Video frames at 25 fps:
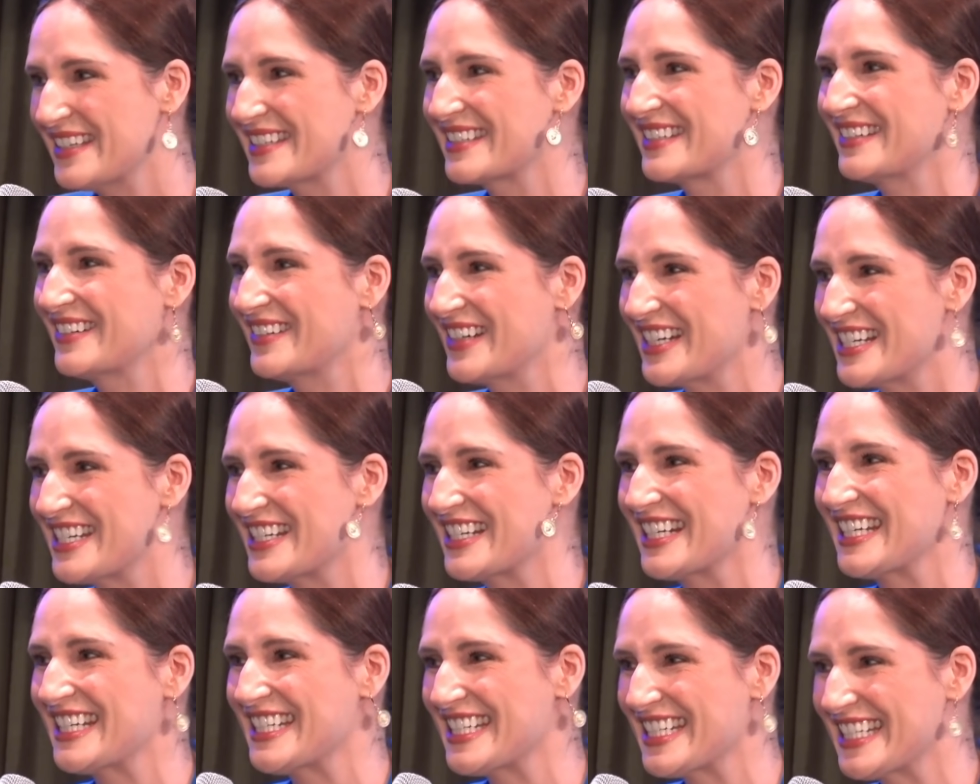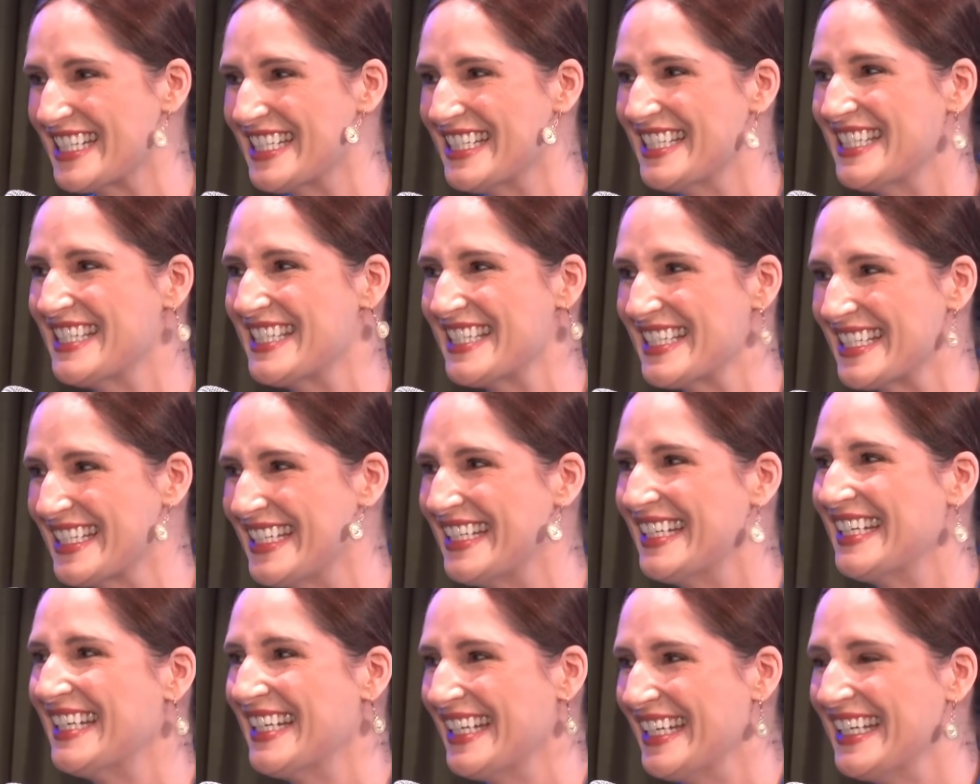Congratulations.
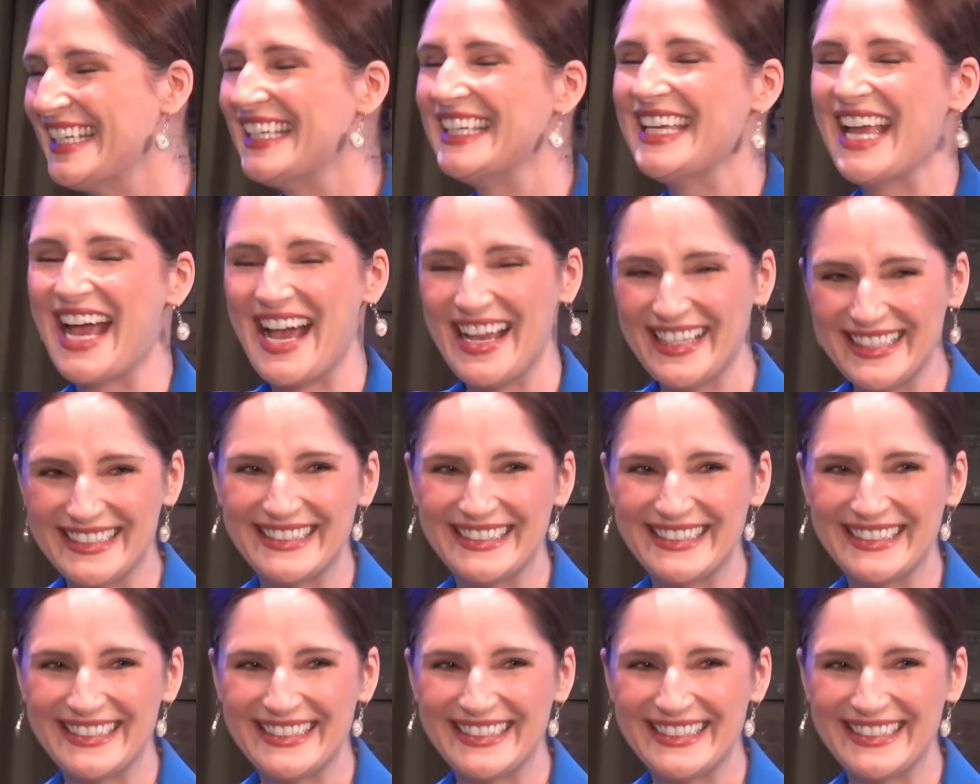Yeah.